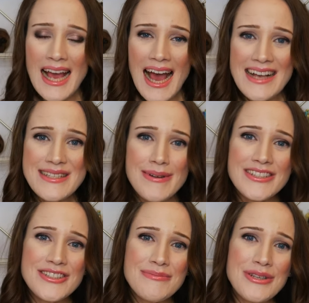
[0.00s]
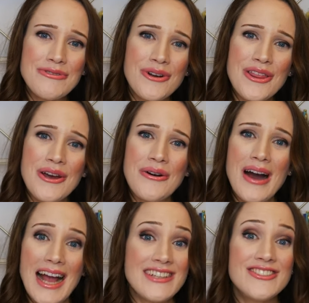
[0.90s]
As mentioned before though,
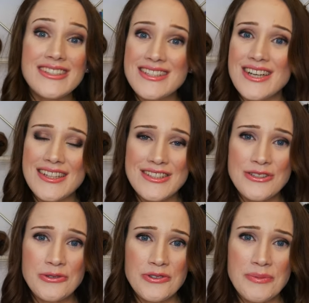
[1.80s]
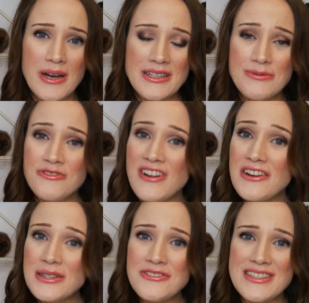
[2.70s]
I just got this jewelry box
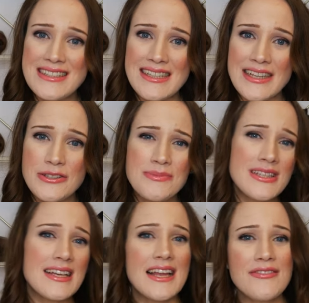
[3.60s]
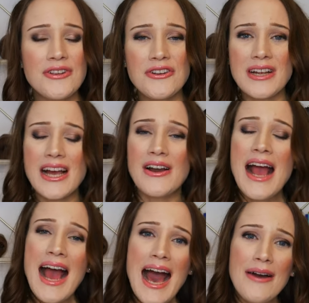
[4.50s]
fairly recently, so I'm still kind of figuring out
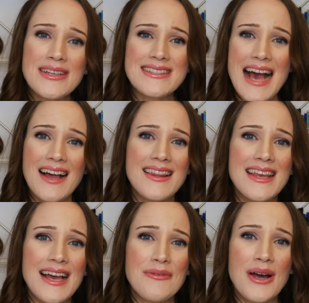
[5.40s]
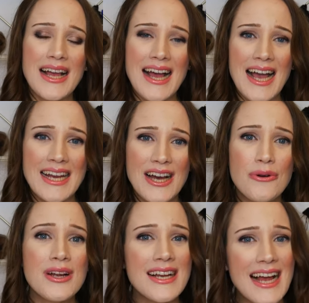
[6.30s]
how exactly I want to kind of
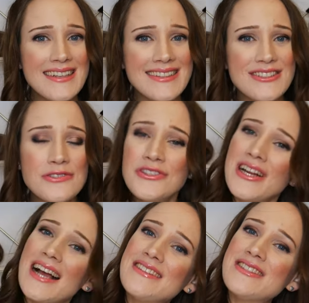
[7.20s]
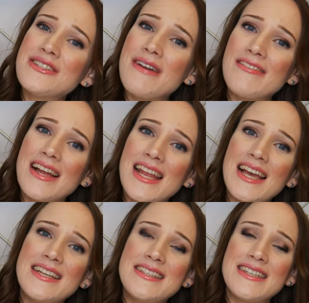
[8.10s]
organize it. So if you guys do have any
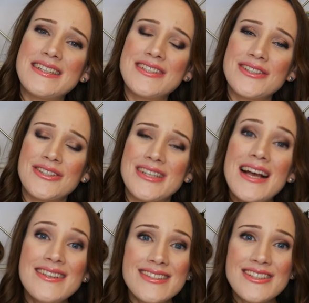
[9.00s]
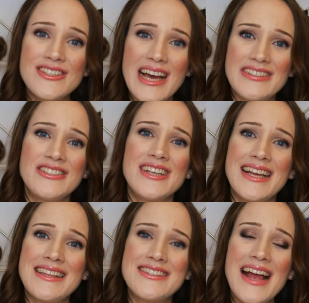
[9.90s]
ideas or
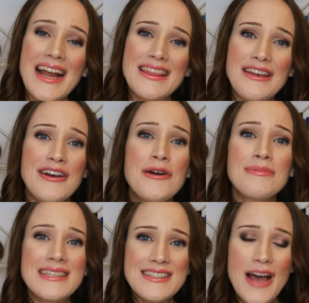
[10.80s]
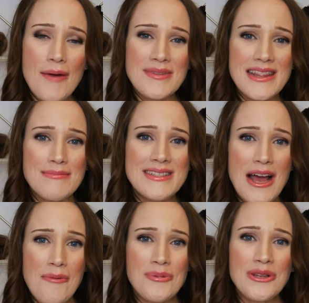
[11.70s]
suggestions or anything, please comment them
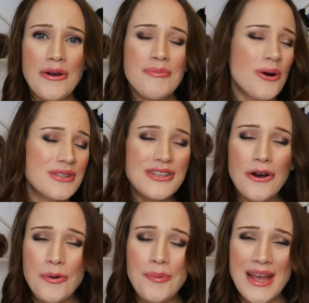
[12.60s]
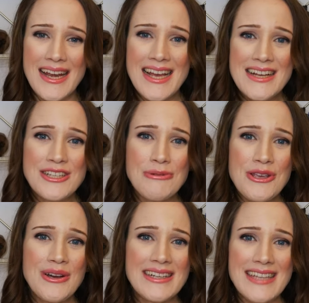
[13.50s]
down below. I'm always open to what
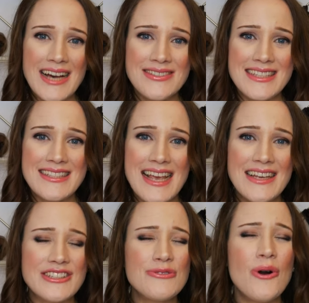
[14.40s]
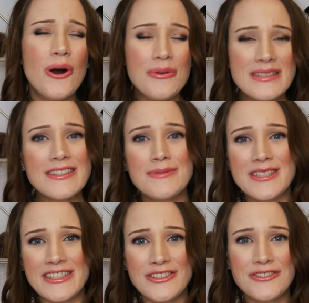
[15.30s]
you guys have to say because you always give me
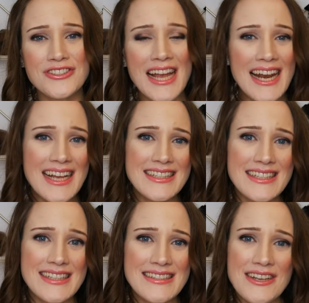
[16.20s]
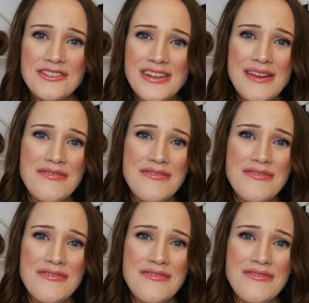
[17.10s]
such great ideas and great